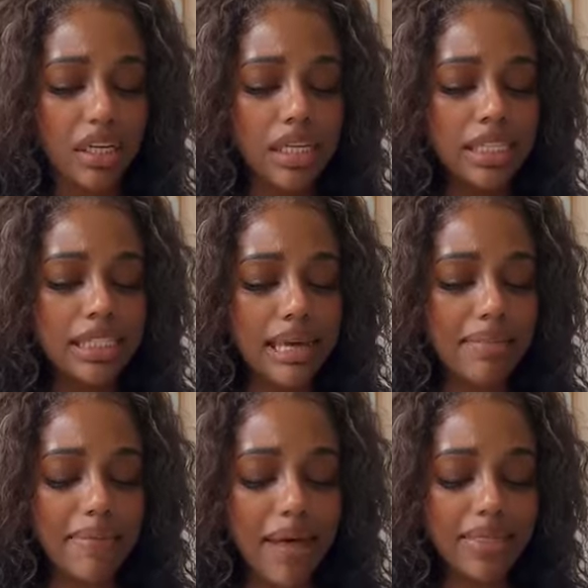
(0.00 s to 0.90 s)

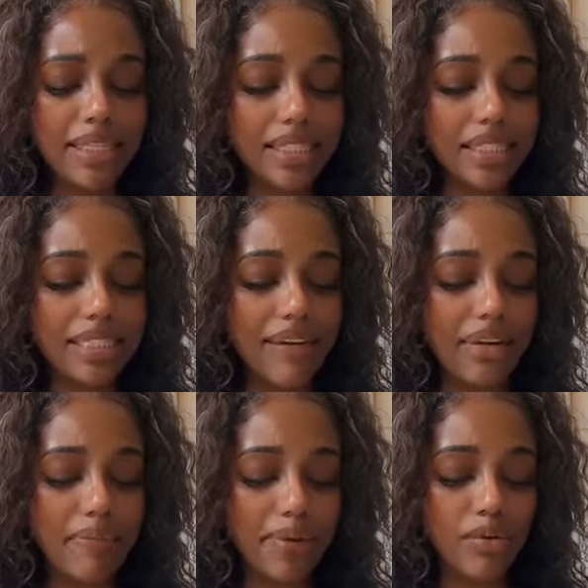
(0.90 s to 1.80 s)
Tell me about the
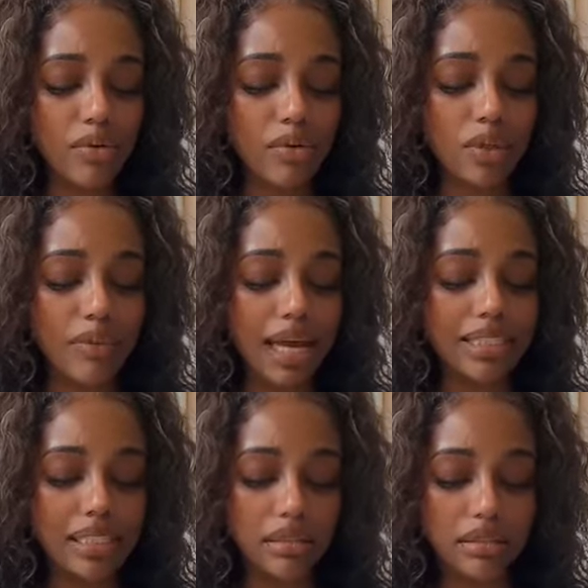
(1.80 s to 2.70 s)
Seven of Pentacles. Why
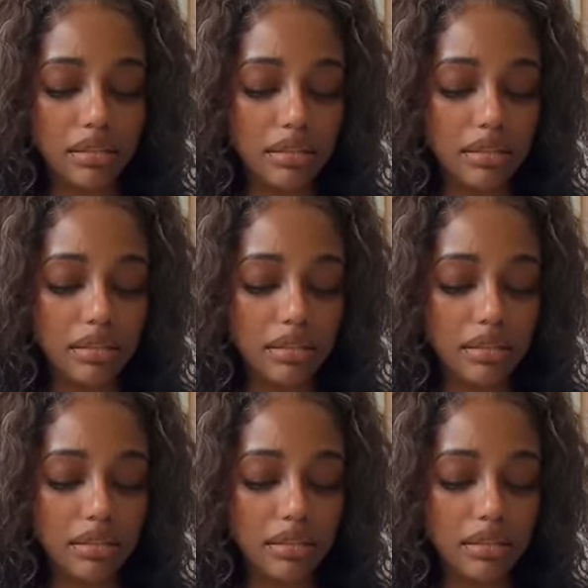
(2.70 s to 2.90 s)
is it...